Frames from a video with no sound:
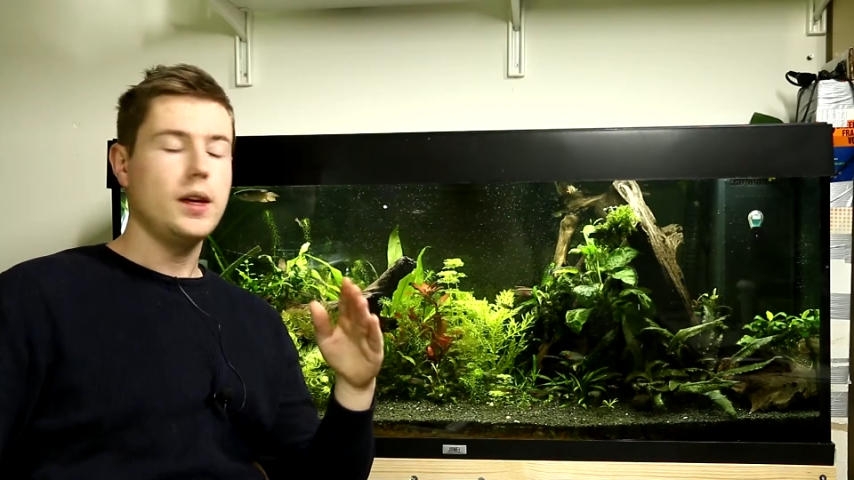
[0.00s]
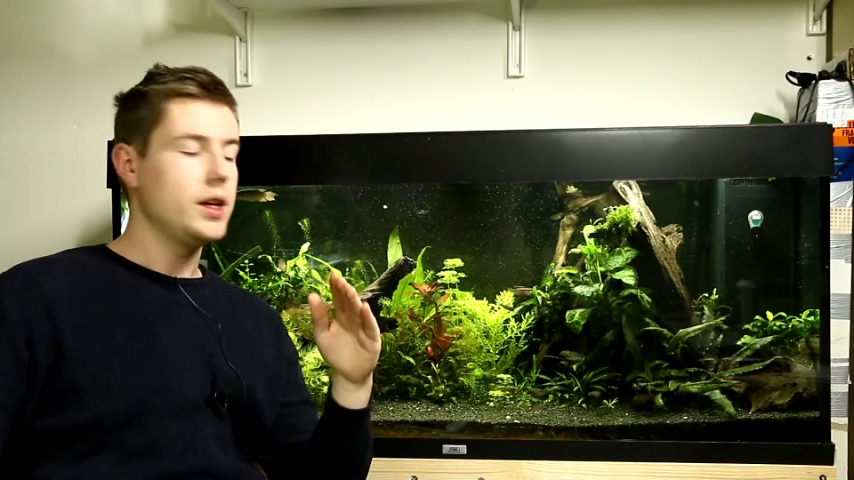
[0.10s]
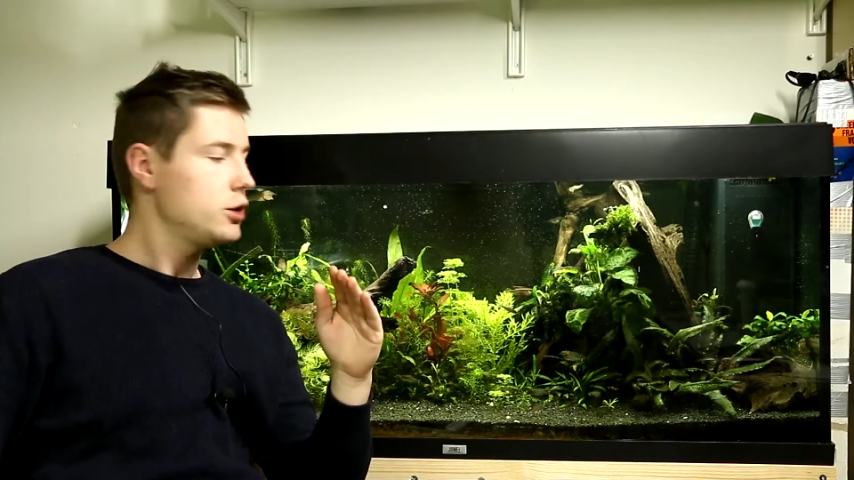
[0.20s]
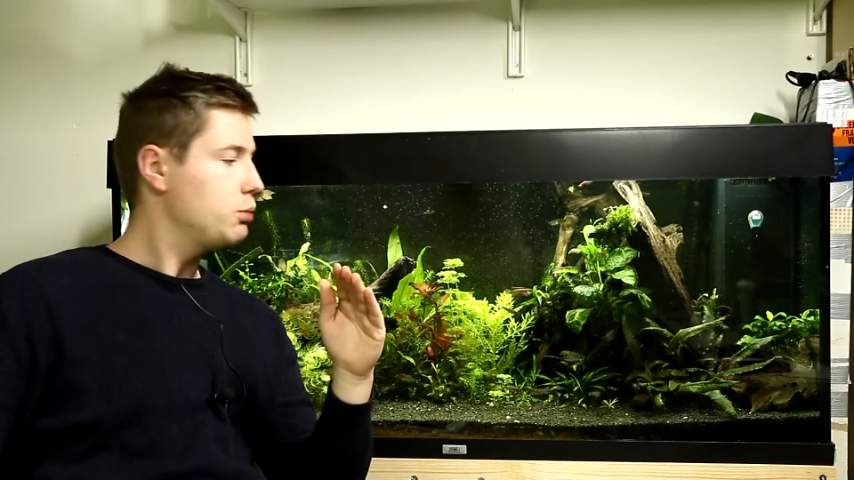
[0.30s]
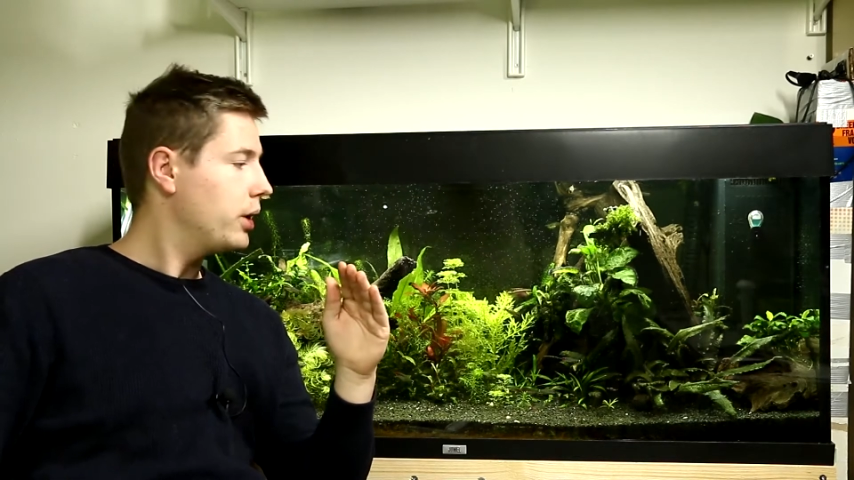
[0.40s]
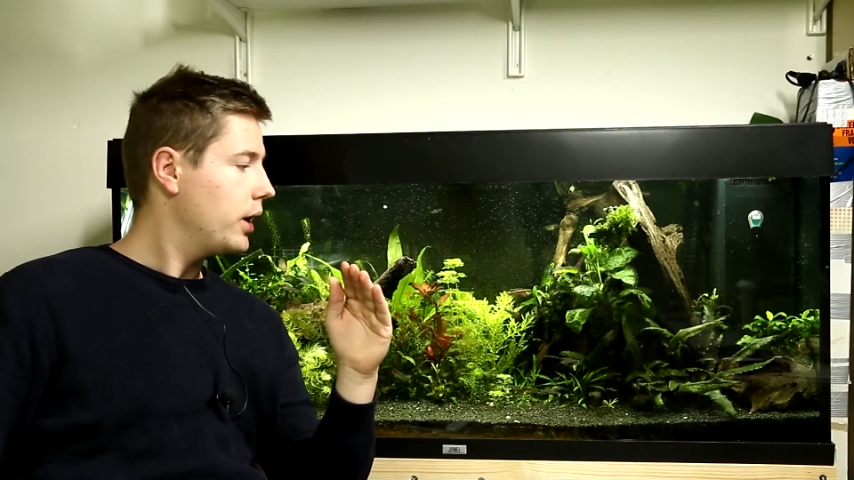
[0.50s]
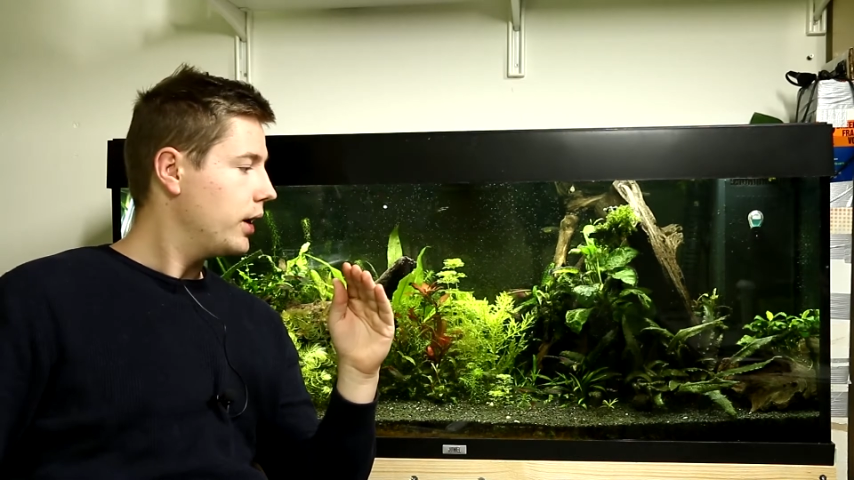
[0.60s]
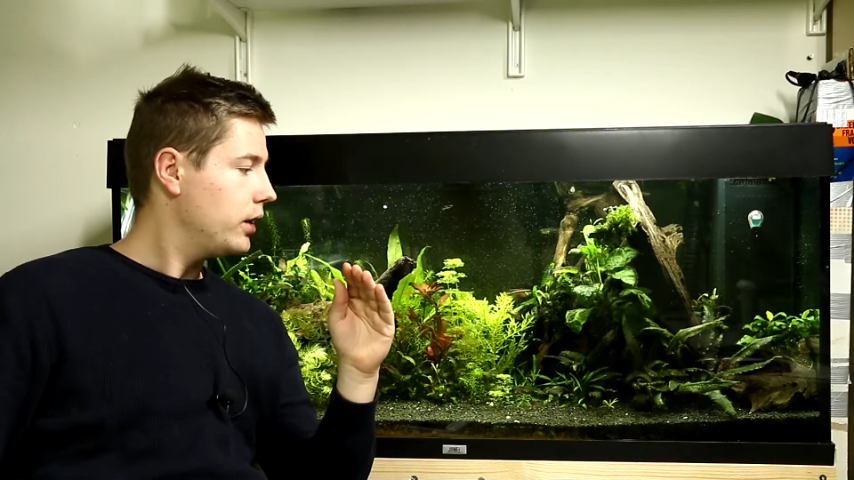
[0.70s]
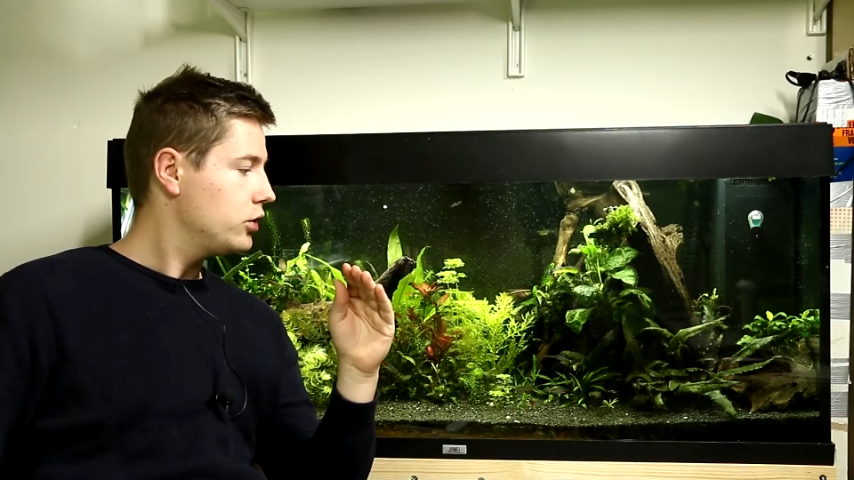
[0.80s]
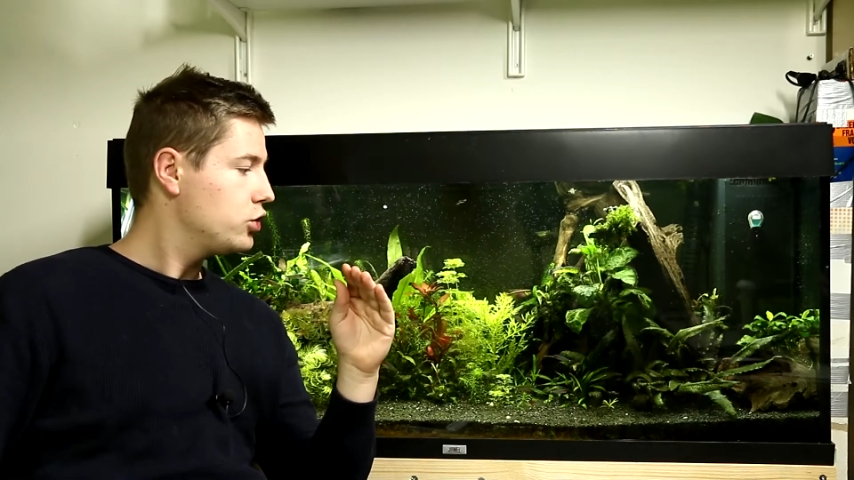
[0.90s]
is
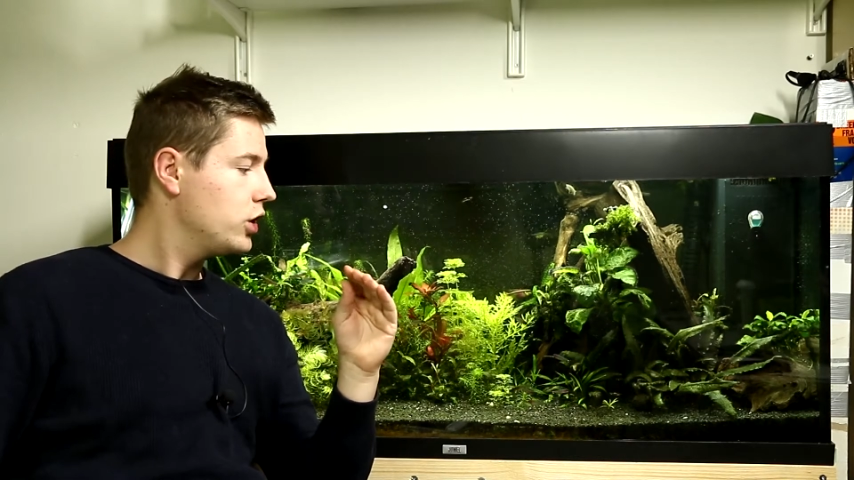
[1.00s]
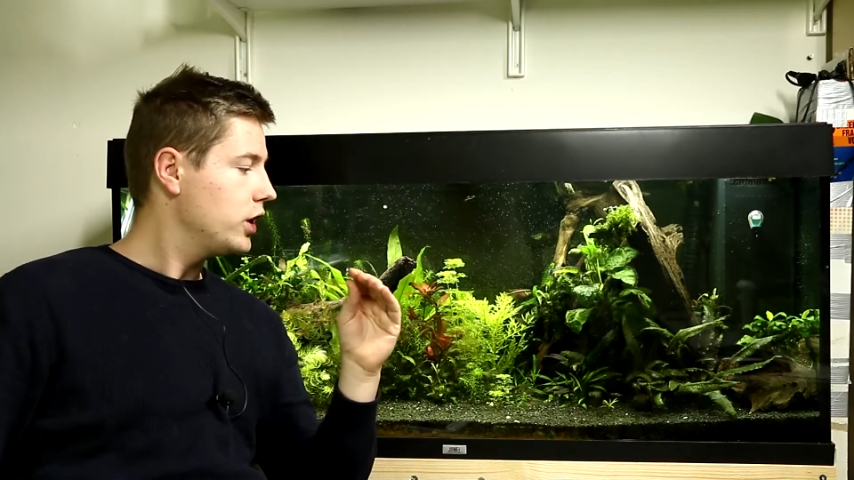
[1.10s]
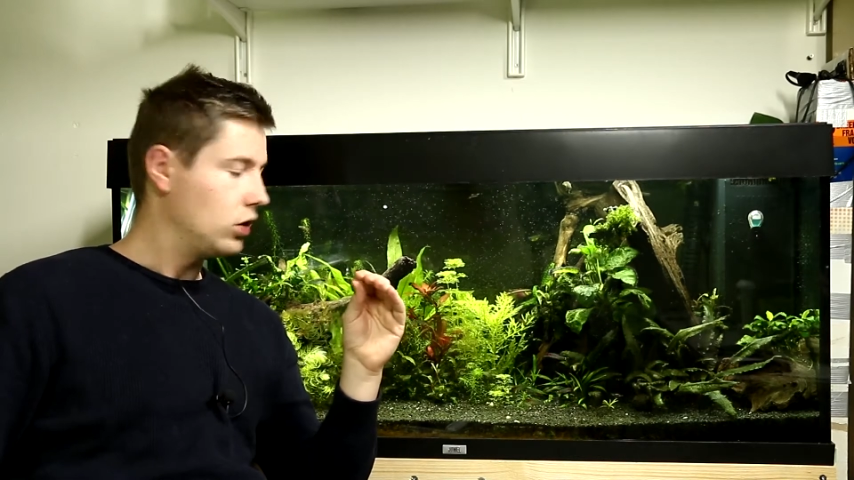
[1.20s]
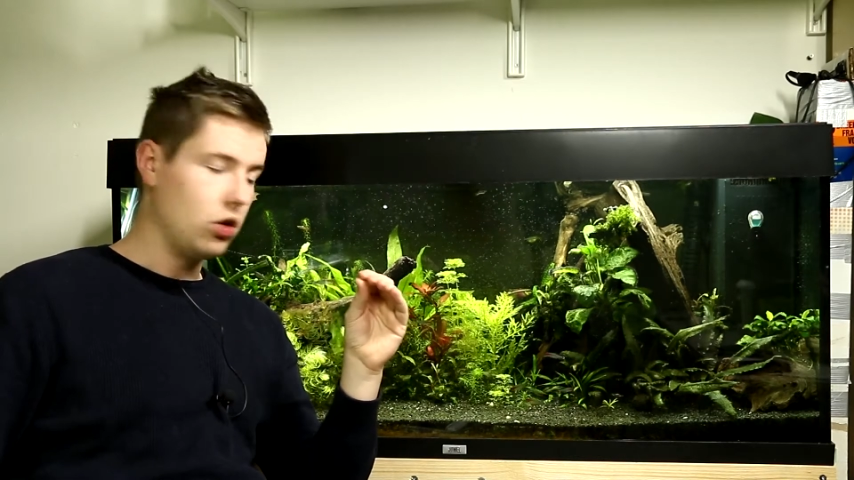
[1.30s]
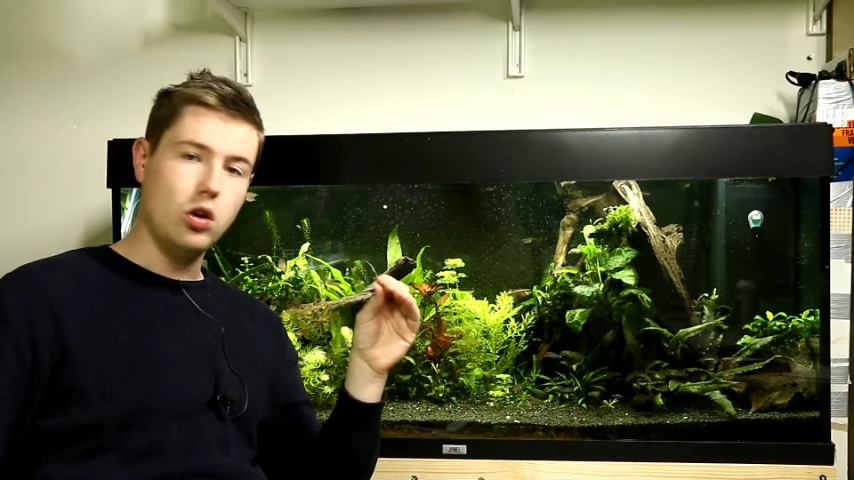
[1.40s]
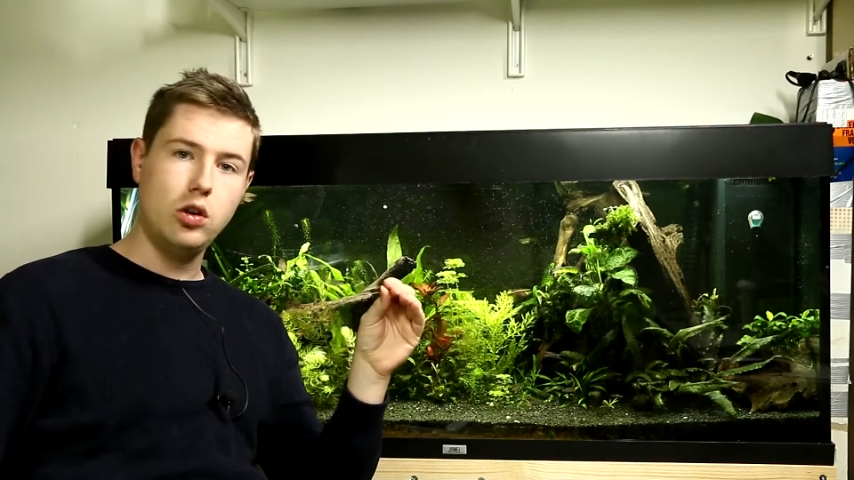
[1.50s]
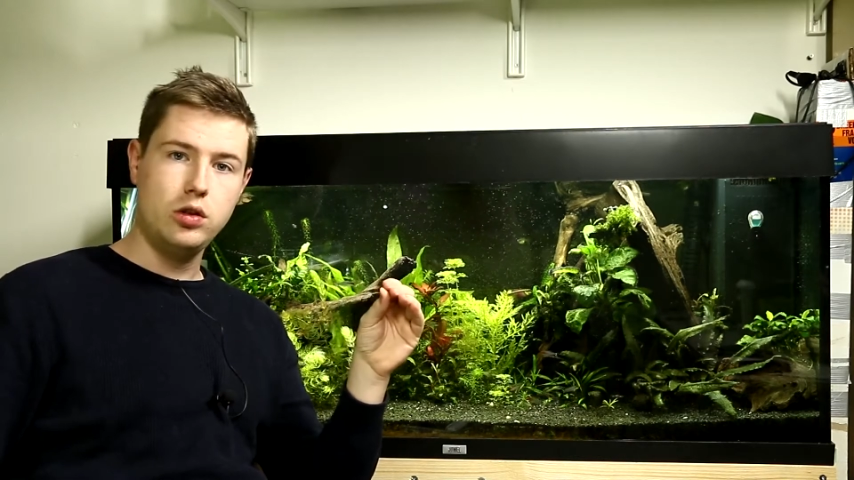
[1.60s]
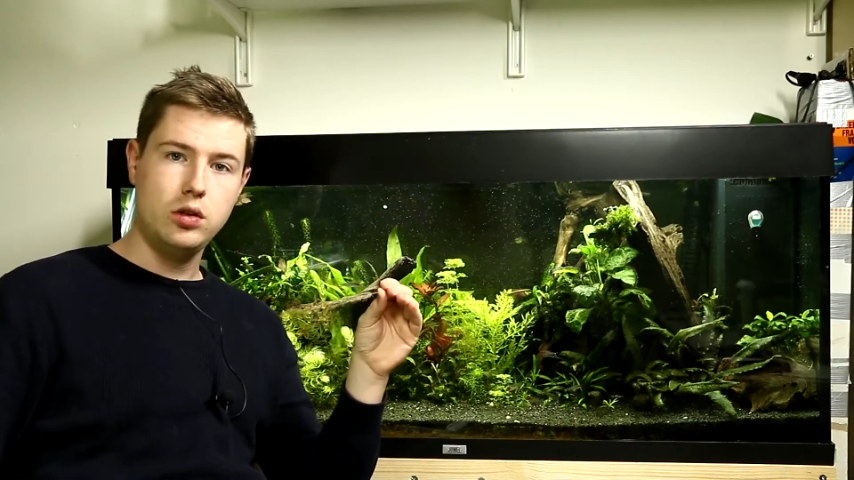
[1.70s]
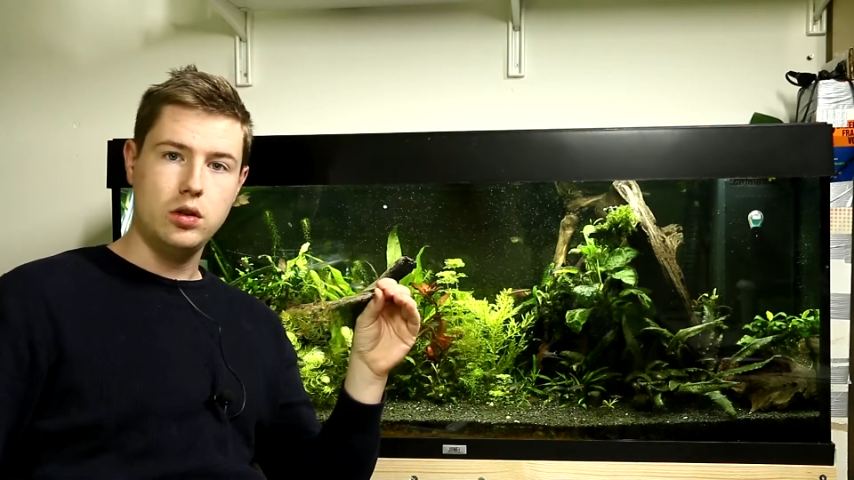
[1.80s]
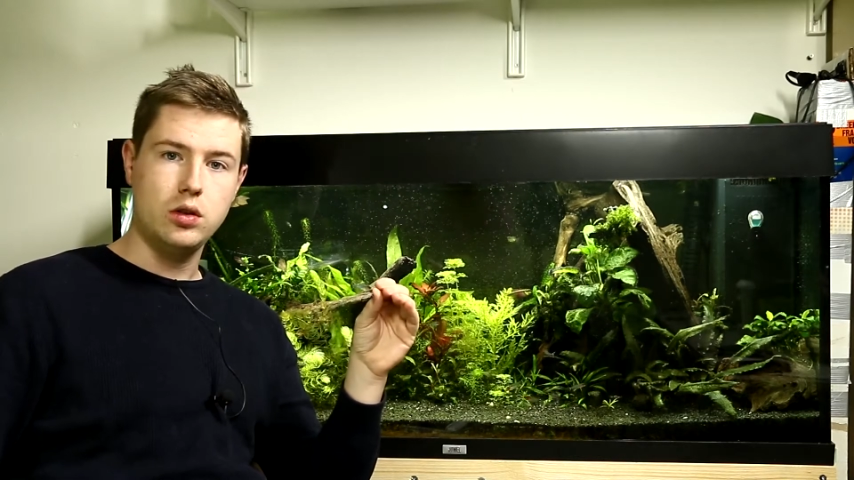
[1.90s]
by turning
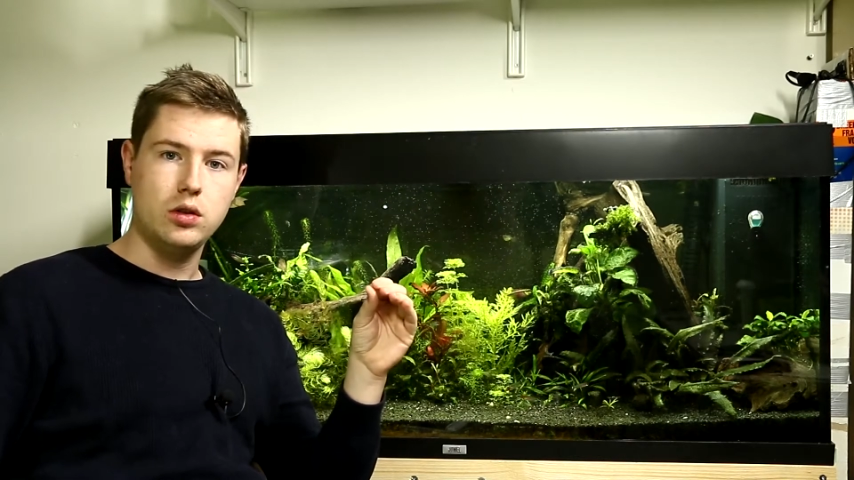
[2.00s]
on